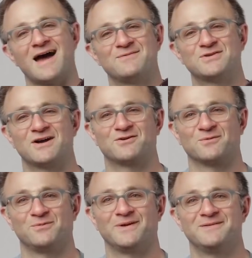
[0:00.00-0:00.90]
I'm Todd
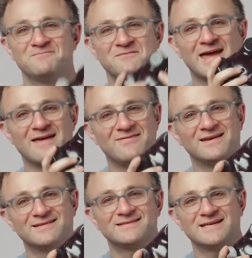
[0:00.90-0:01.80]
Kerpelman, and
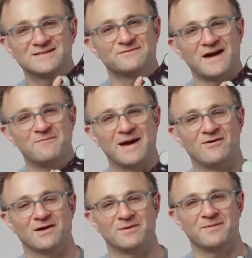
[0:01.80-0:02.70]
this is a five
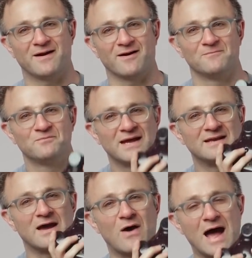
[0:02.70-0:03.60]
pound gummy bear.
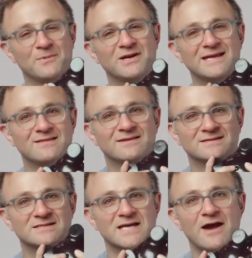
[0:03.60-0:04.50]
Now, I'm going to eat
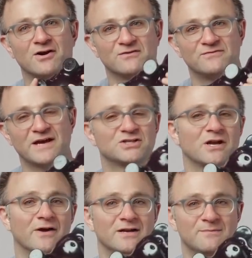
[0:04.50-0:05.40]
this entire
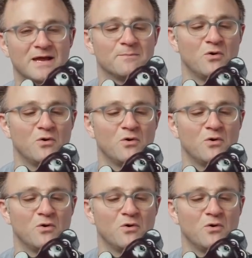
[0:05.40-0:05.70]
confectionery to make a